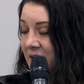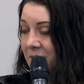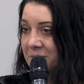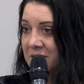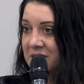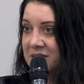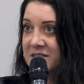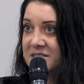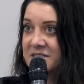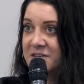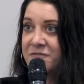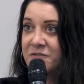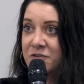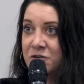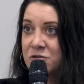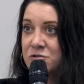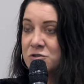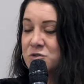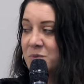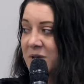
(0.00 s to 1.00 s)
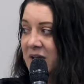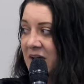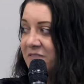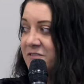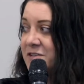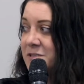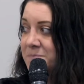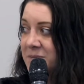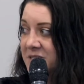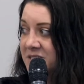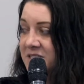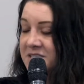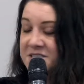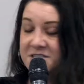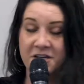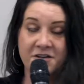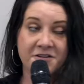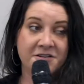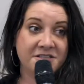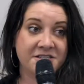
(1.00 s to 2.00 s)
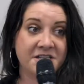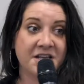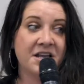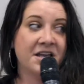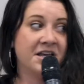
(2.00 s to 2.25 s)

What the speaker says: I mean, the difficulty we have as business owners